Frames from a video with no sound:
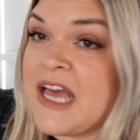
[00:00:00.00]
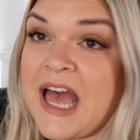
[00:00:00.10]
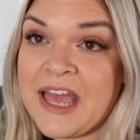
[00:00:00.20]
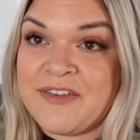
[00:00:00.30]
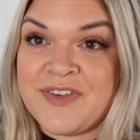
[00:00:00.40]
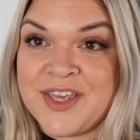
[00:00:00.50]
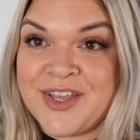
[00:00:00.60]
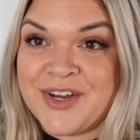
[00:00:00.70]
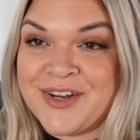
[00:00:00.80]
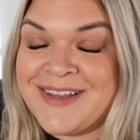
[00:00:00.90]
I
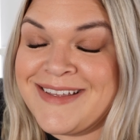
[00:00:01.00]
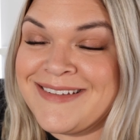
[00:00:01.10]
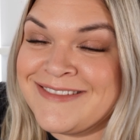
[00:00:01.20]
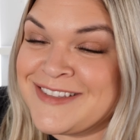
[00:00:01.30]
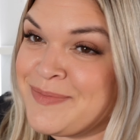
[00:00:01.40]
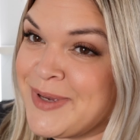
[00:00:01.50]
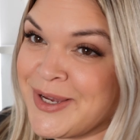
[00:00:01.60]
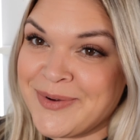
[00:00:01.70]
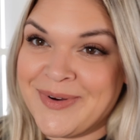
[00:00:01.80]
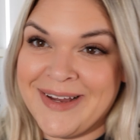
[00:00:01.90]
figured the
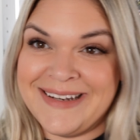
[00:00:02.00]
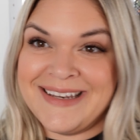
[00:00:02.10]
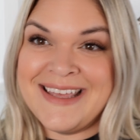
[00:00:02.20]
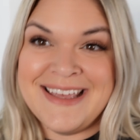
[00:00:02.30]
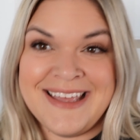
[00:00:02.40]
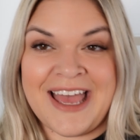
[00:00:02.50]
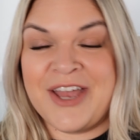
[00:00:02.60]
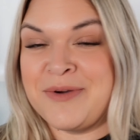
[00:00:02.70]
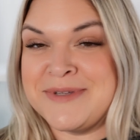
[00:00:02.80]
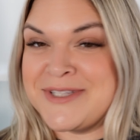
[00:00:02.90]
bigger one,
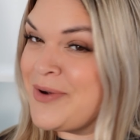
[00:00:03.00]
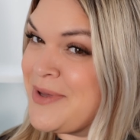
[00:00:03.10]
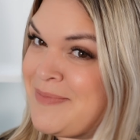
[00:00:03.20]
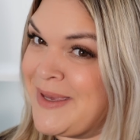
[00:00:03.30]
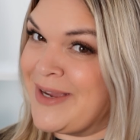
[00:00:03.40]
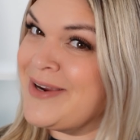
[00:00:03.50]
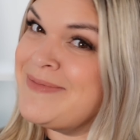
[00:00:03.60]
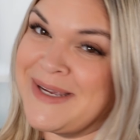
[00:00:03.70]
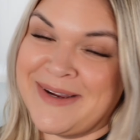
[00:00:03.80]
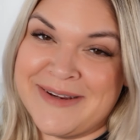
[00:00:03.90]
I always go with bigger,
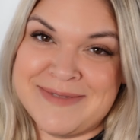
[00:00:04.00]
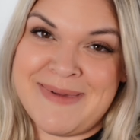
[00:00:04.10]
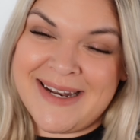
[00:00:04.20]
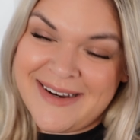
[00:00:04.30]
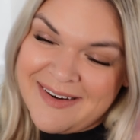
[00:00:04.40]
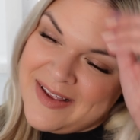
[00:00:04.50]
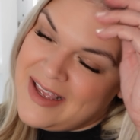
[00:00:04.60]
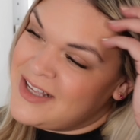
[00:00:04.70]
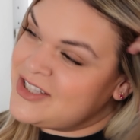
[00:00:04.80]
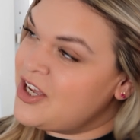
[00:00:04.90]
bigger is better.
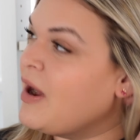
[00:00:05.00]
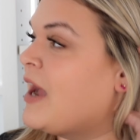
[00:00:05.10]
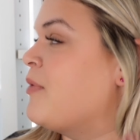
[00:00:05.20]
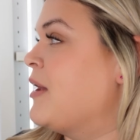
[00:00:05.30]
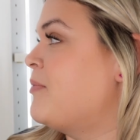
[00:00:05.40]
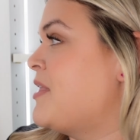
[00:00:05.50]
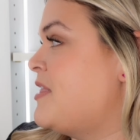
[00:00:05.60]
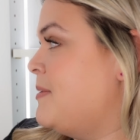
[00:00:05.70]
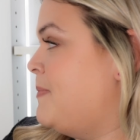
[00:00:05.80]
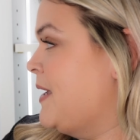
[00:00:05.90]
So I went
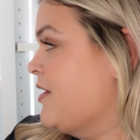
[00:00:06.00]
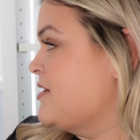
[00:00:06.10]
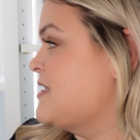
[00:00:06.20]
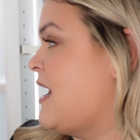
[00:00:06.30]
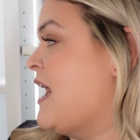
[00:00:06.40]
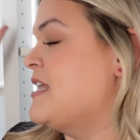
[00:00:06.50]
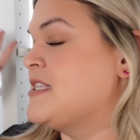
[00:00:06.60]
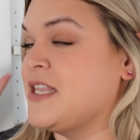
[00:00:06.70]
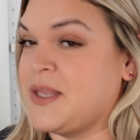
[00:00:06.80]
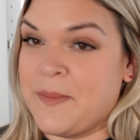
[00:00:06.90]
with the bigger
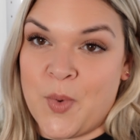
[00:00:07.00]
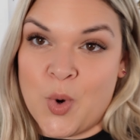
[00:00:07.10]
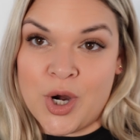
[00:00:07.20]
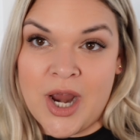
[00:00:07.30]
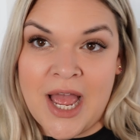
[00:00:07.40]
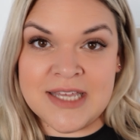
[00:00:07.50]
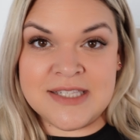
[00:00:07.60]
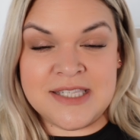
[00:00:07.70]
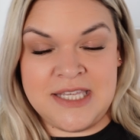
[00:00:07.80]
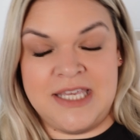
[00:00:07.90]
size. The more I
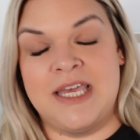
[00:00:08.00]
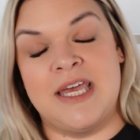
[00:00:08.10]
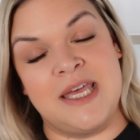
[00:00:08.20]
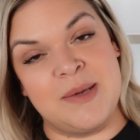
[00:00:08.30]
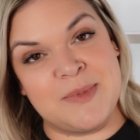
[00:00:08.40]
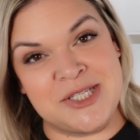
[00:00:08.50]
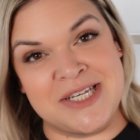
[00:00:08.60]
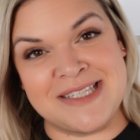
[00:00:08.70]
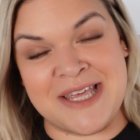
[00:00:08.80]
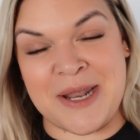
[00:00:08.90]
see
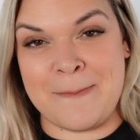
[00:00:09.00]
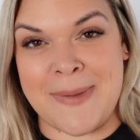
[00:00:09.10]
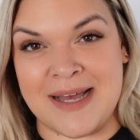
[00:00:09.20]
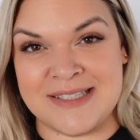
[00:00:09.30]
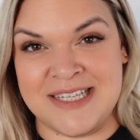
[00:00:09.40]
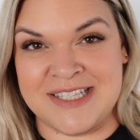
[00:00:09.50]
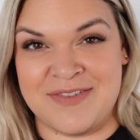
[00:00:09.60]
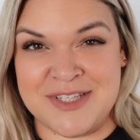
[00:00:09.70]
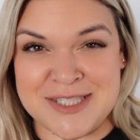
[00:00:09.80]
images and unboxings of the